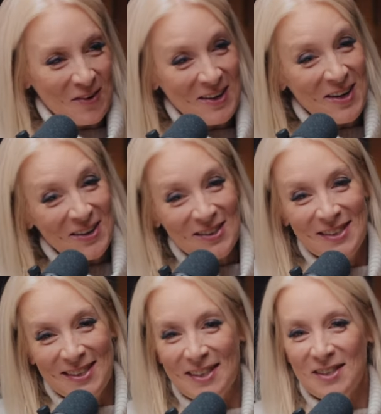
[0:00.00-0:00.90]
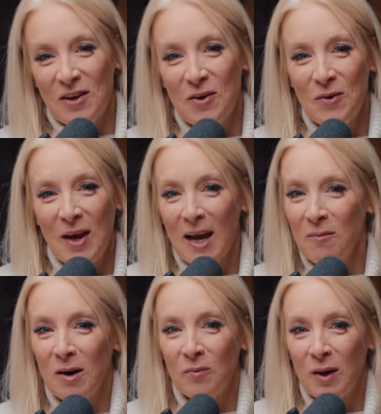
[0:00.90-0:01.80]
Of a narcissist who
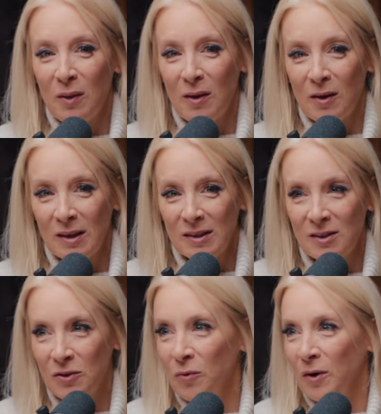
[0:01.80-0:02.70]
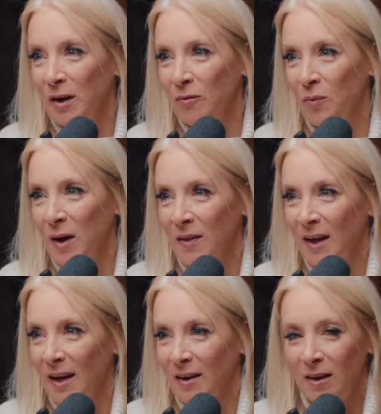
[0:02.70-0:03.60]
came up with a story of where
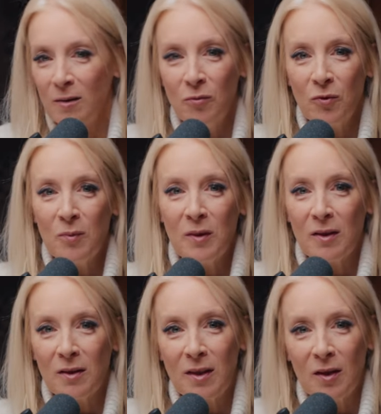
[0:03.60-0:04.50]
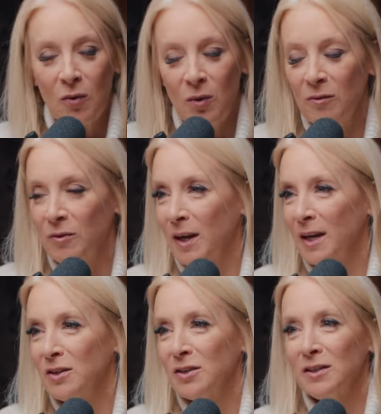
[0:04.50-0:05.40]
they had come from and the
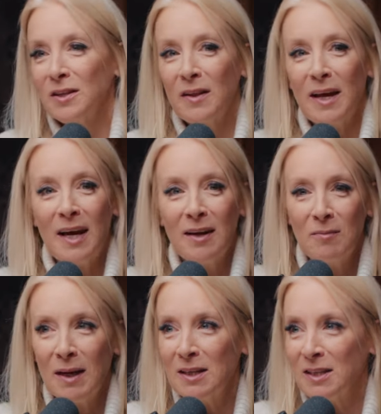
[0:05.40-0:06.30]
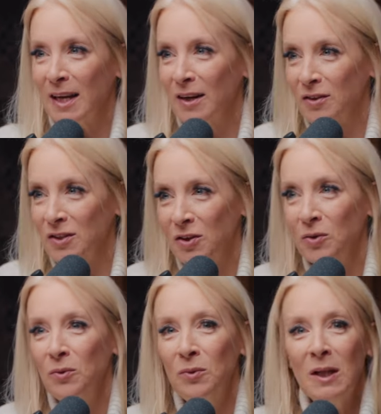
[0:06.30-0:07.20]
qualifications that they had managed to get at
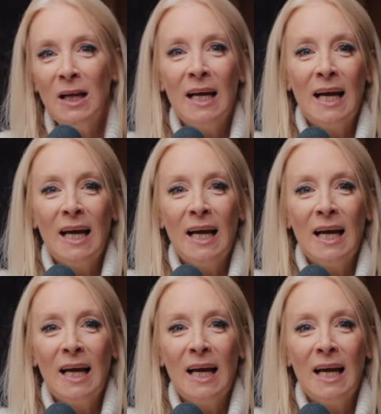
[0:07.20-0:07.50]
school